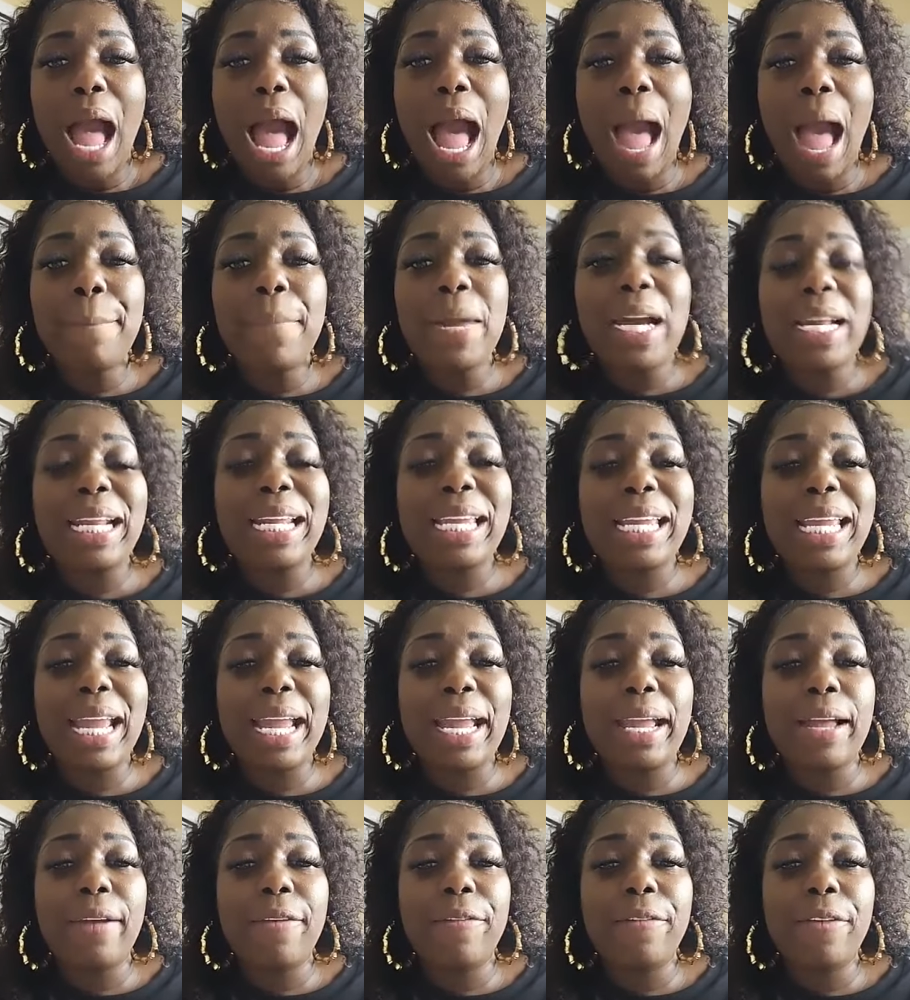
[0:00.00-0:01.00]
I'm going to
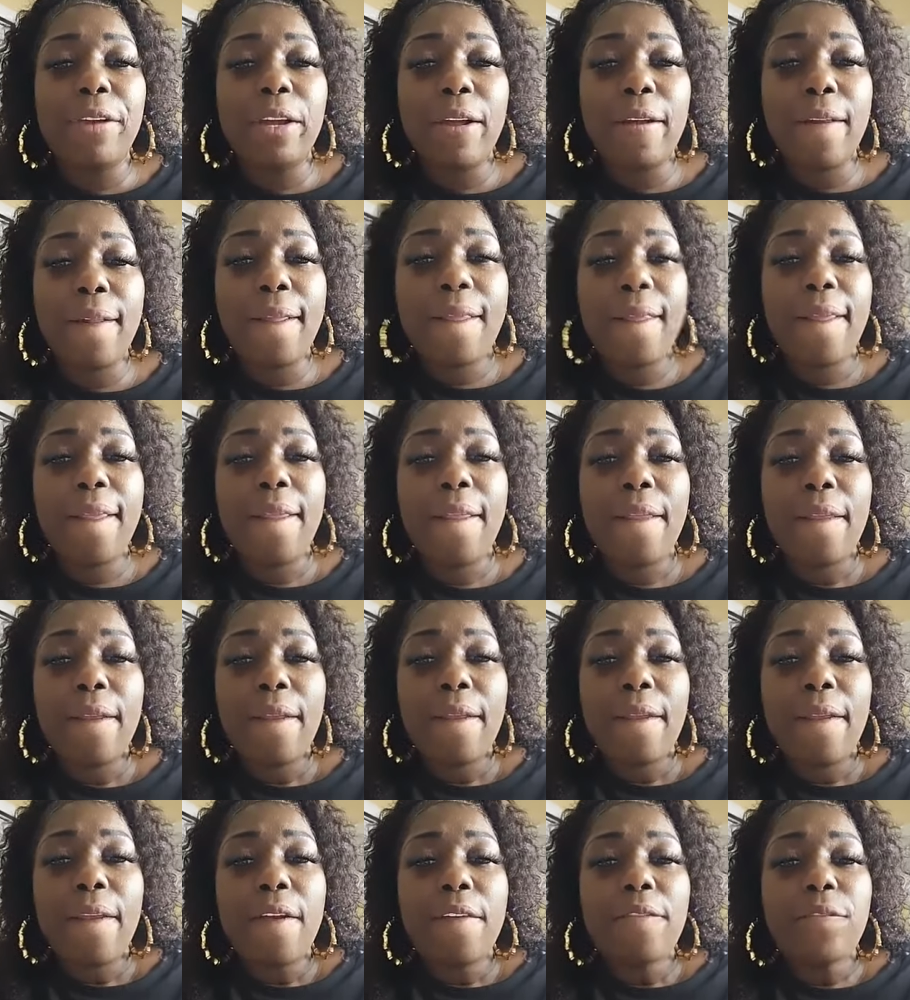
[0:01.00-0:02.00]
give
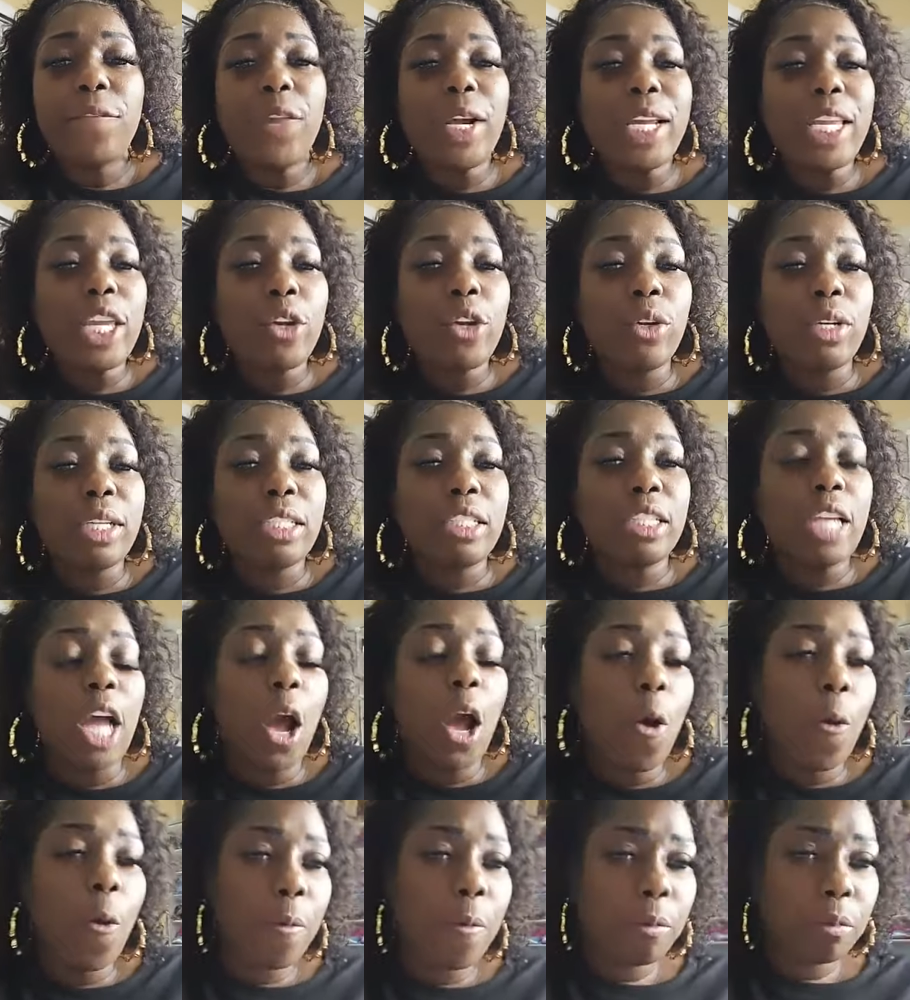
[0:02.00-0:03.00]
for you to
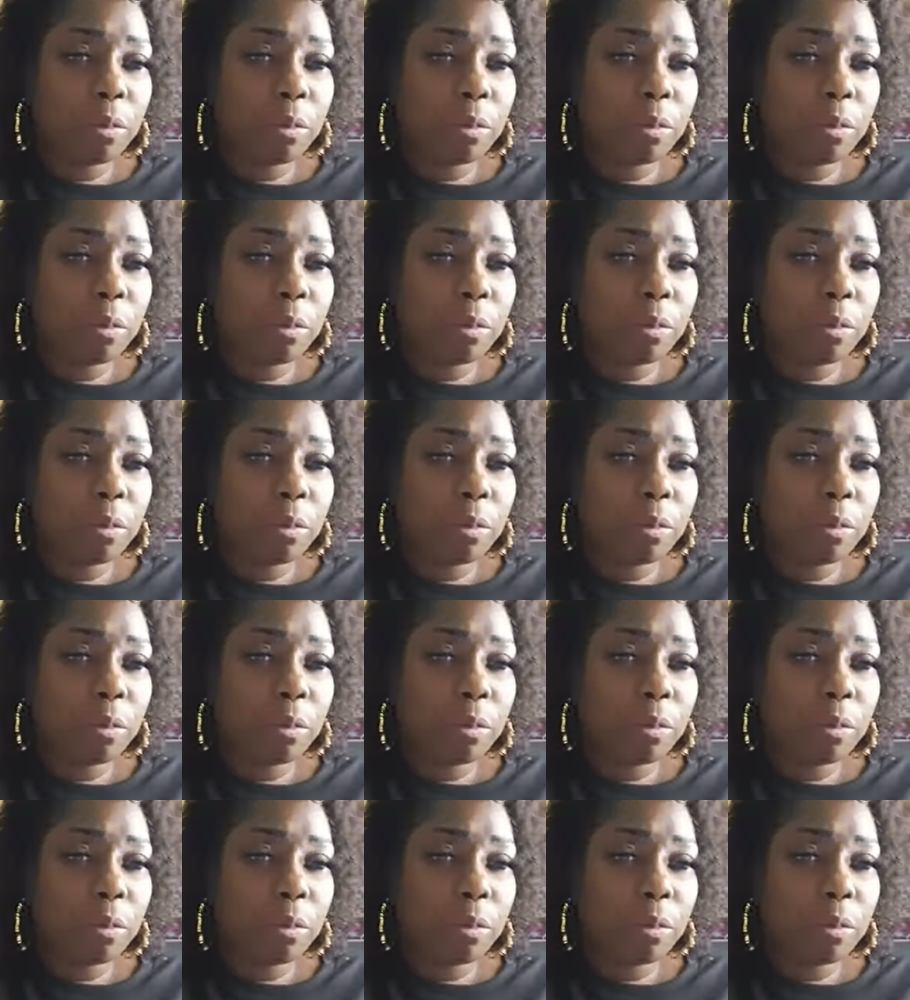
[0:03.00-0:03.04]
sow.